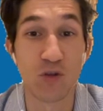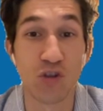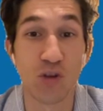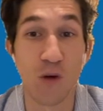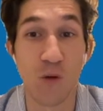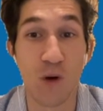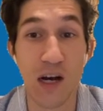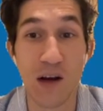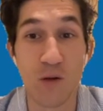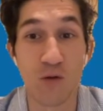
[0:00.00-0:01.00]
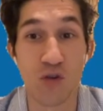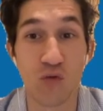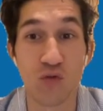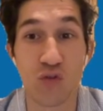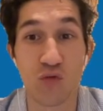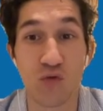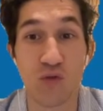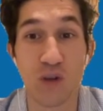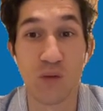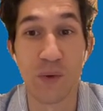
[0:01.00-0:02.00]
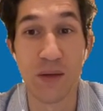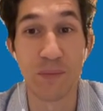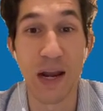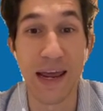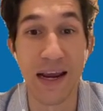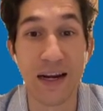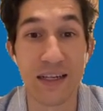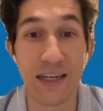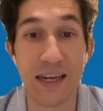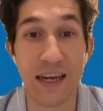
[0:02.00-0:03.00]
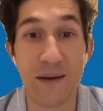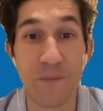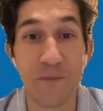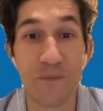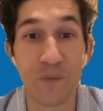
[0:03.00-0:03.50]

show how you should not be playing the game.